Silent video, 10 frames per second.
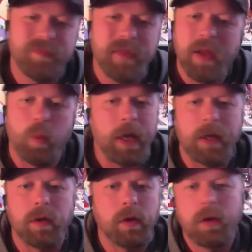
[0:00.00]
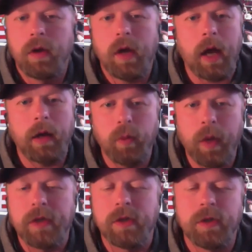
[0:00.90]
wait. I'd
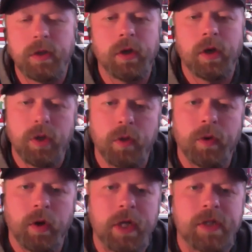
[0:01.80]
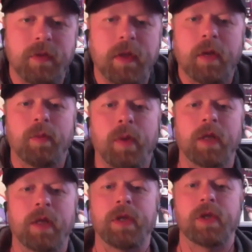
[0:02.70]
wait until you're in your 30s. I think that would
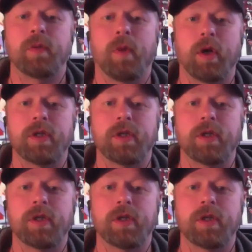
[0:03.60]
probably be the smartest